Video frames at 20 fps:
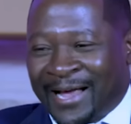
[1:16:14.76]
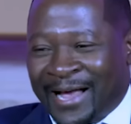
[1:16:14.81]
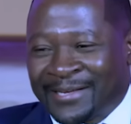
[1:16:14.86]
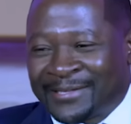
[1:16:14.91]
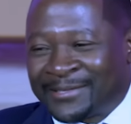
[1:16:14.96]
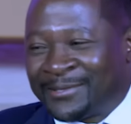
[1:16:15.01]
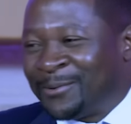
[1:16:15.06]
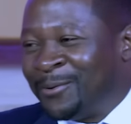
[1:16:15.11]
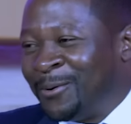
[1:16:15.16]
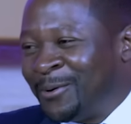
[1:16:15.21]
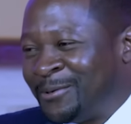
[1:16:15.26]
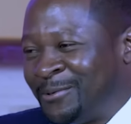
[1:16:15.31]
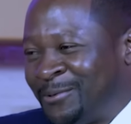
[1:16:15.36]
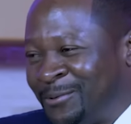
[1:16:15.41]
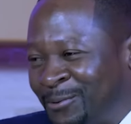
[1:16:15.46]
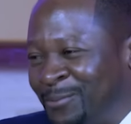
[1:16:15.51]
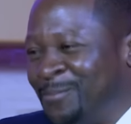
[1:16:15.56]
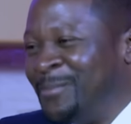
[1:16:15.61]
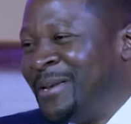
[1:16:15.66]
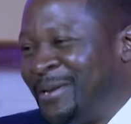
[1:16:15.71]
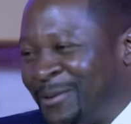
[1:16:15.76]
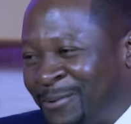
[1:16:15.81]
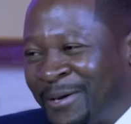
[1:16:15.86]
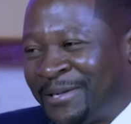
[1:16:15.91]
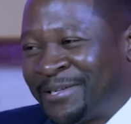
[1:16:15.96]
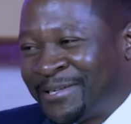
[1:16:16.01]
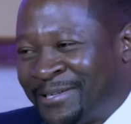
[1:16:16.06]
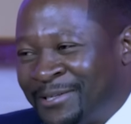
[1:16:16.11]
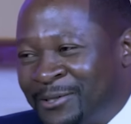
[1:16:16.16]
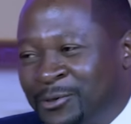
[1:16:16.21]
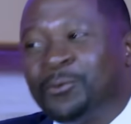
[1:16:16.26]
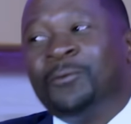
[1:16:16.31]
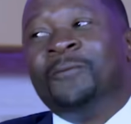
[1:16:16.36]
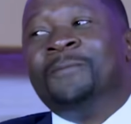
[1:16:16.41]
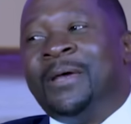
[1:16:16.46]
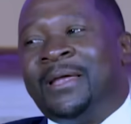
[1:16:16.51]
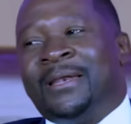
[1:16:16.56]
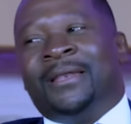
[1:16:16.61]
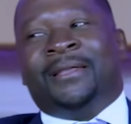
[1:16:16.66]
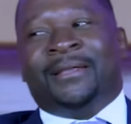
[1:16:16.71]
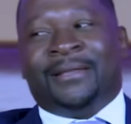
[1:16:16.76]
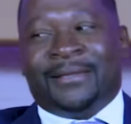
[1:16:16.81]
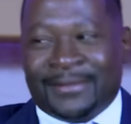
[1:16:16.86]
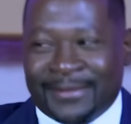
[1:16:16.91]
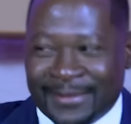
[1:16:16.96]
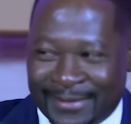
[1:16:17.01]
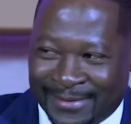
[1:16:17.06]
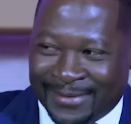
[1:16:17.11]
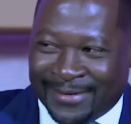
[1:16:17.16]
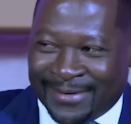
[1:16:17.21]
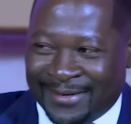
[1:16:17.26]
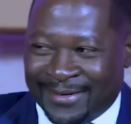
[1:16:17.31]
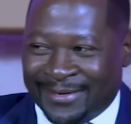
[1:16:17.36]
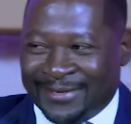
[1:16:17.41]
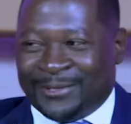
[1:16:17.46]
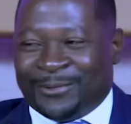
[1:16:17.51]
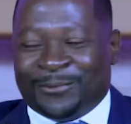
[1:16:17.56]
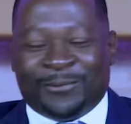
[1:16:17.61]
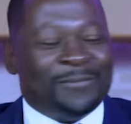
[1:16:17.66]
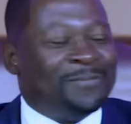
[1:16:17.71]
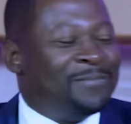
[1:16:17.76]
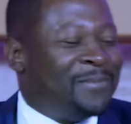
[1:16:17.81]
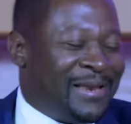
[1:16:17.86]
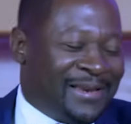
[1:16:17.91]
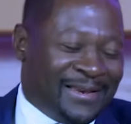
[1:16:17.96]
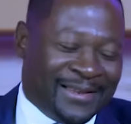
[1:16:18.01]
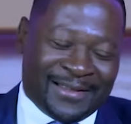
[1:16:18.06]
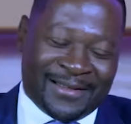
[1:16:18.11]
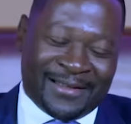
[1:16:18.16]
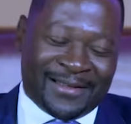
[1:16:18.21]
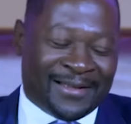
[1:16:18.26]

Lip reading: asked God too many questions. Too many. Too many.